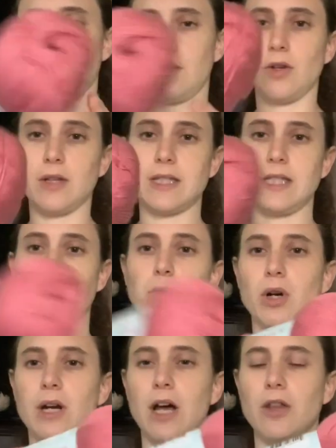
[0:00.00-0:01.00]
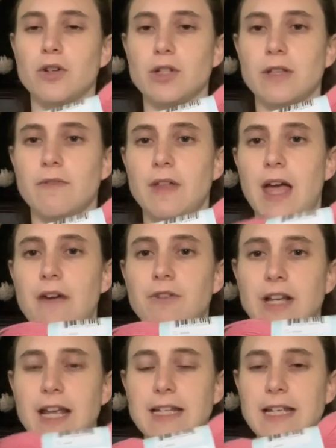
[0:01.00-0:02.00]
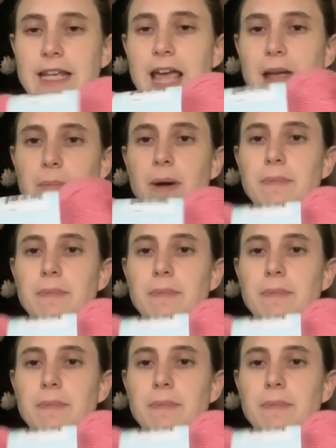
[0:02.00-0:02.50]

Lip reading: you can see more colors of the everyday DK.